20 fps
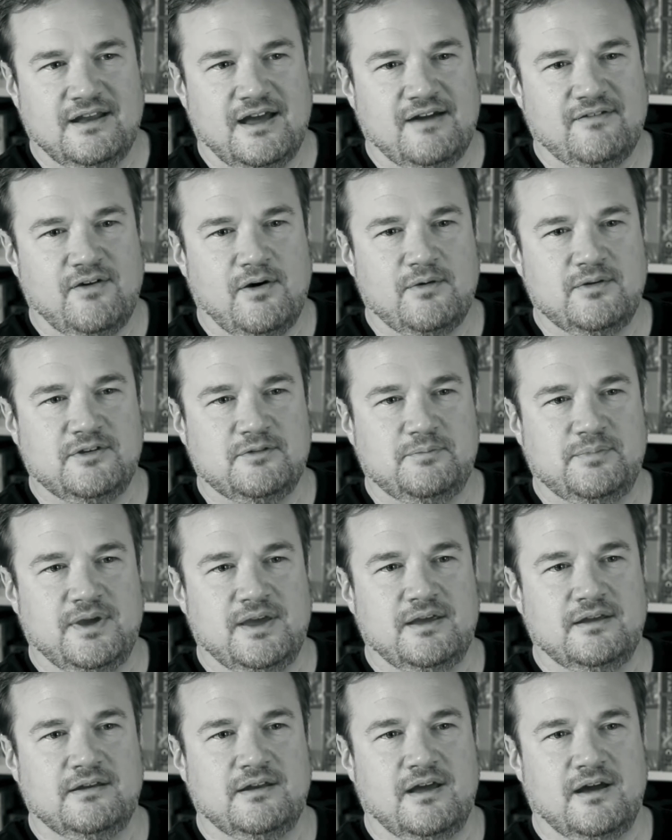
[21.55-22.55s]
I've always
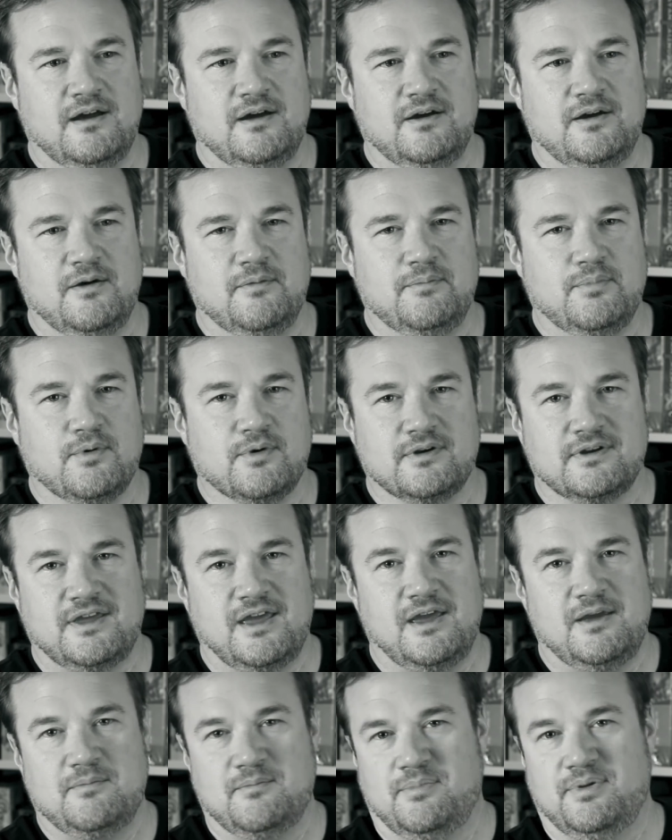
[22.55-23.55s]
been a board
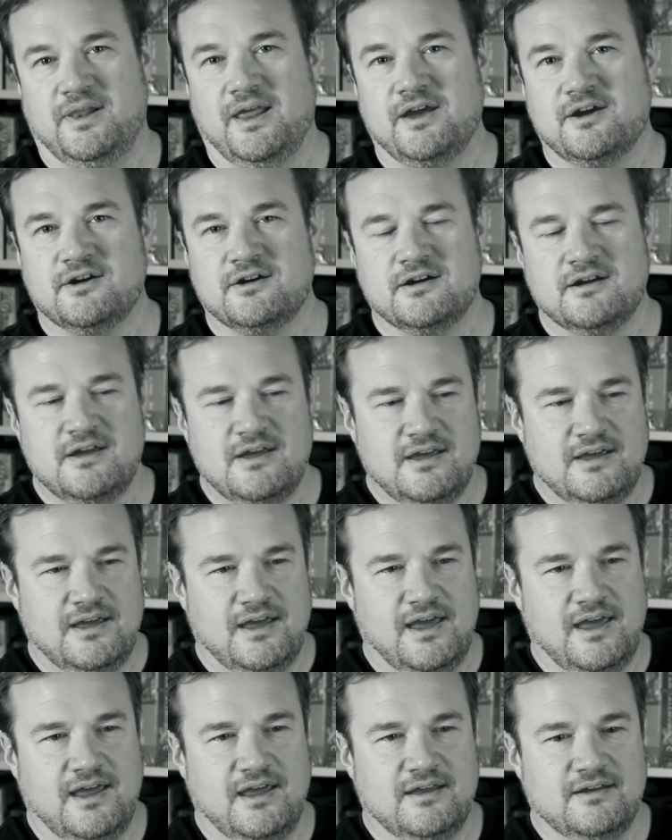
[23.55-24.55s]
game player,
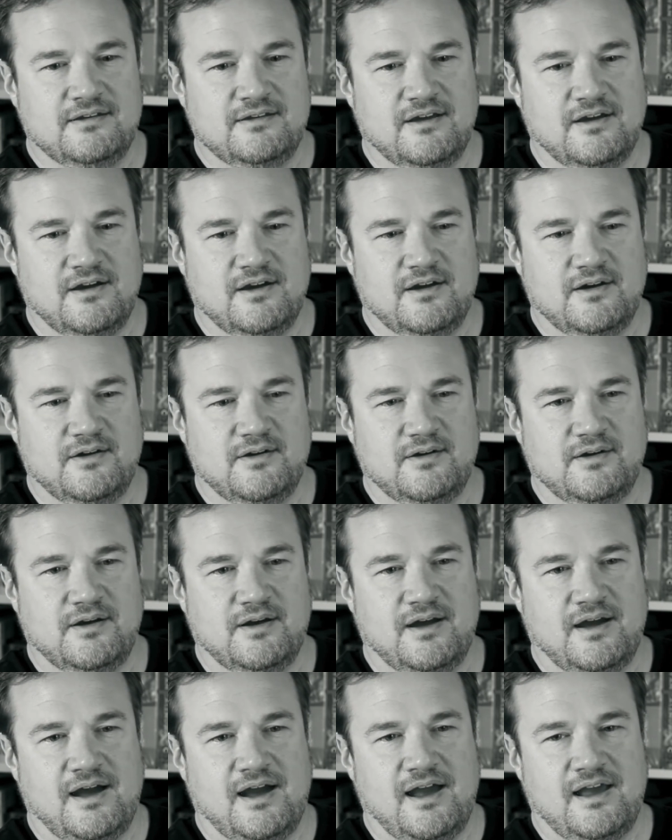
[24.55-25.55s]
and
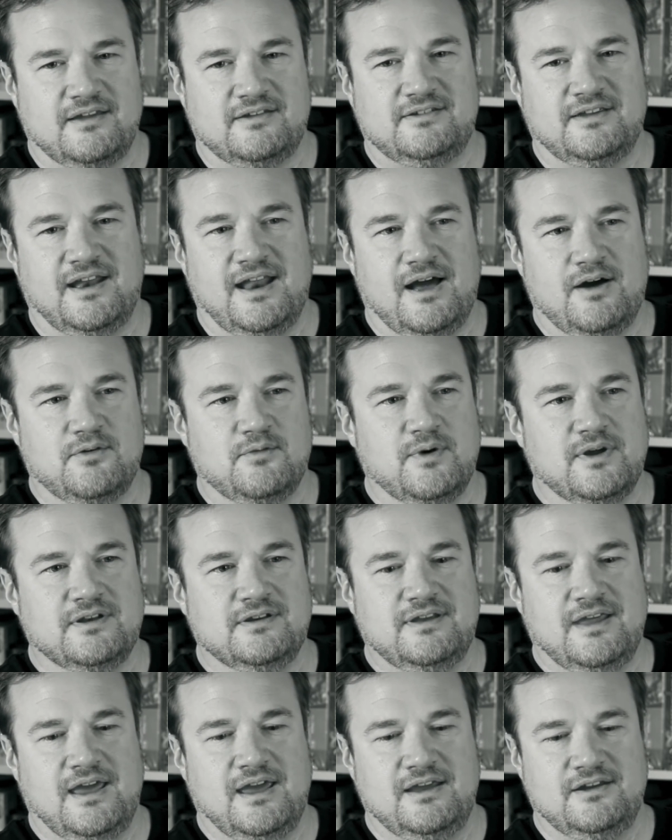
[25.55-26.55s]
I set out
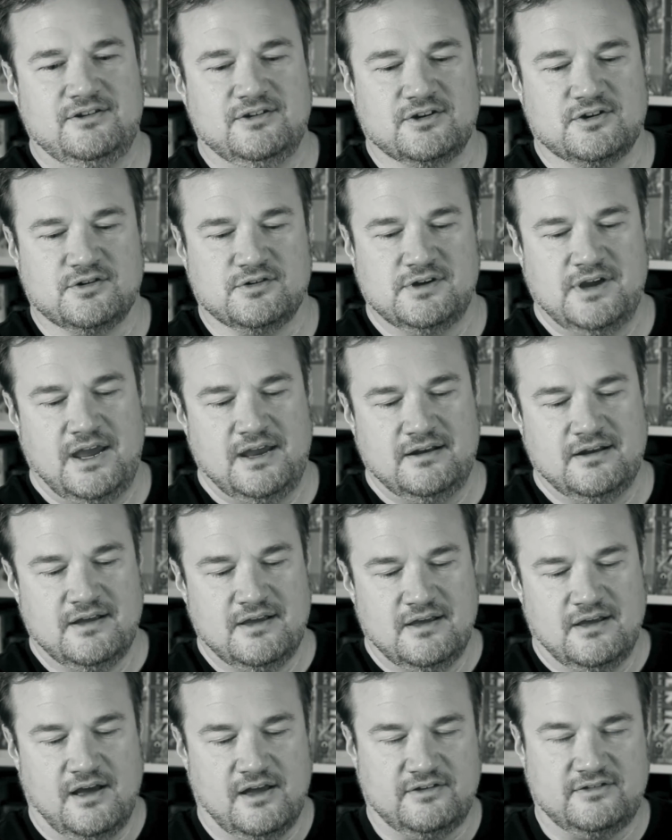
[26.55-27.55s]
one day to
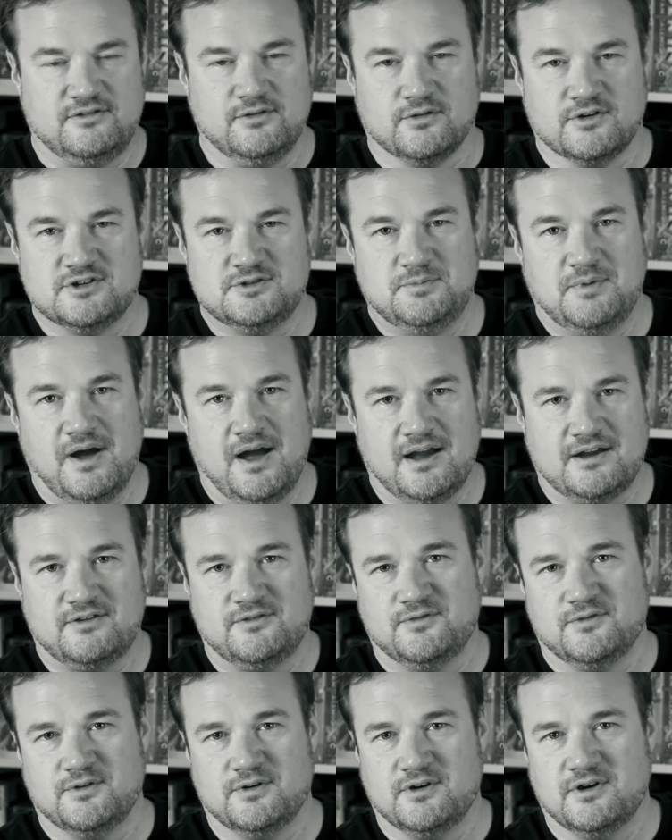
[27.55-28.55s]
create a storage box
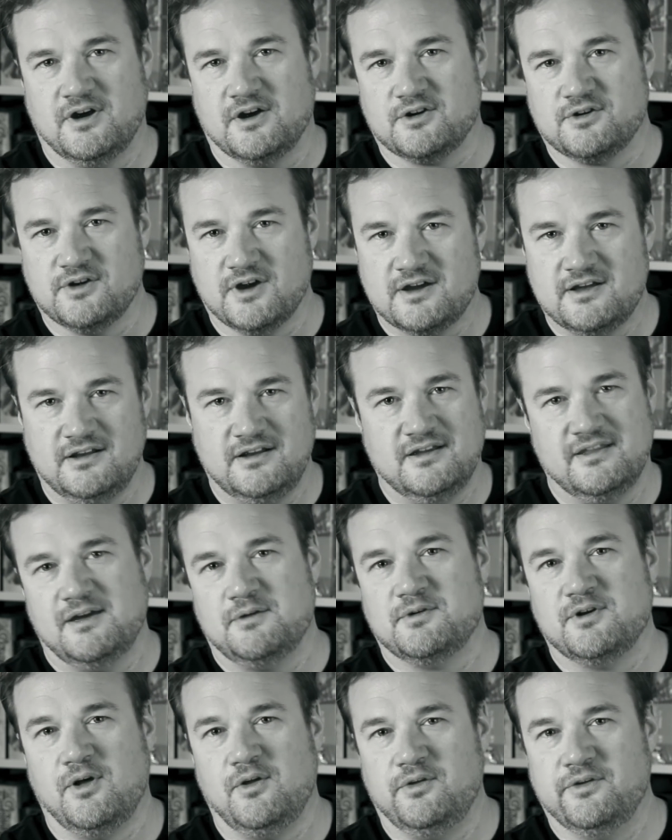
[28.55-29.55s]
for Agricola that
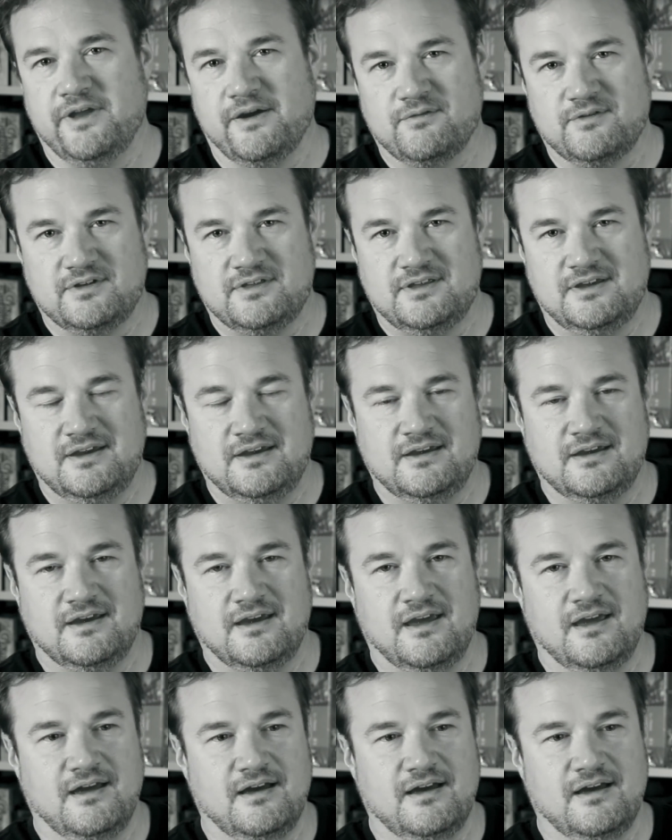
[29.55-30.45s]
would hold everything,